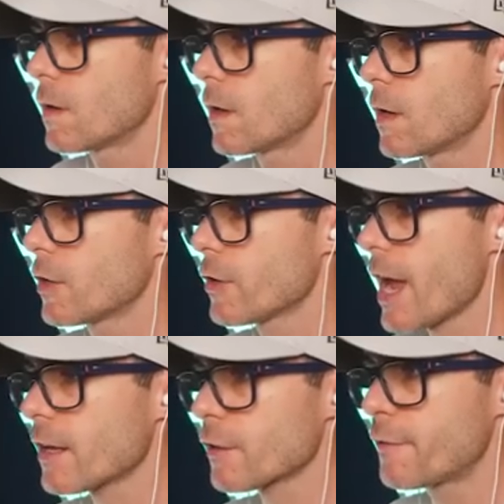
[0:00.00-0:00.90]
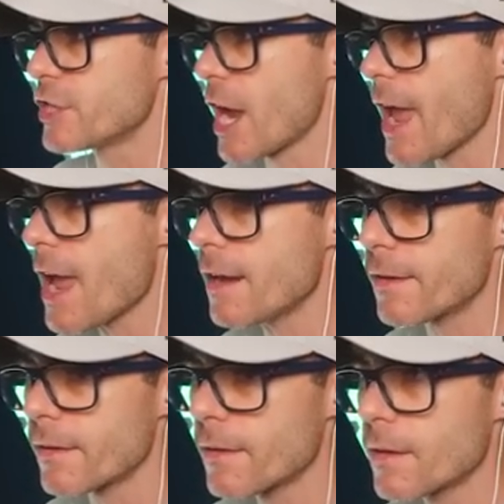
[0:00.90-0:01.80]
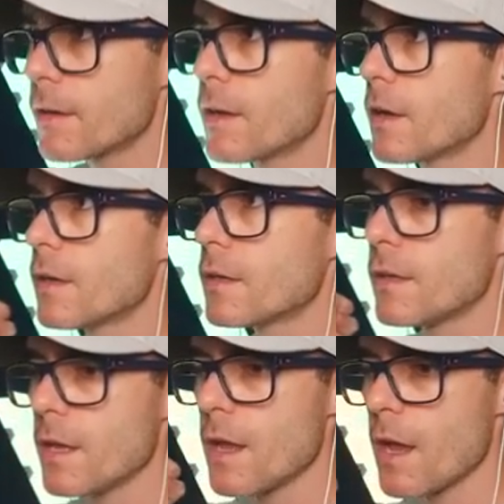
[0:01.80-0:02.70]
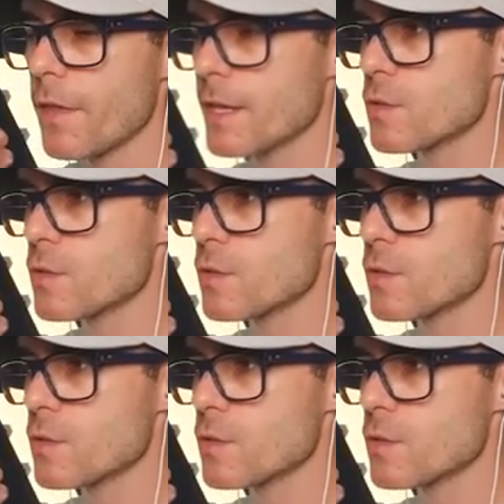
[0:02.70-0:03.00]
Uh, got an anglerfish head. Yeah, that's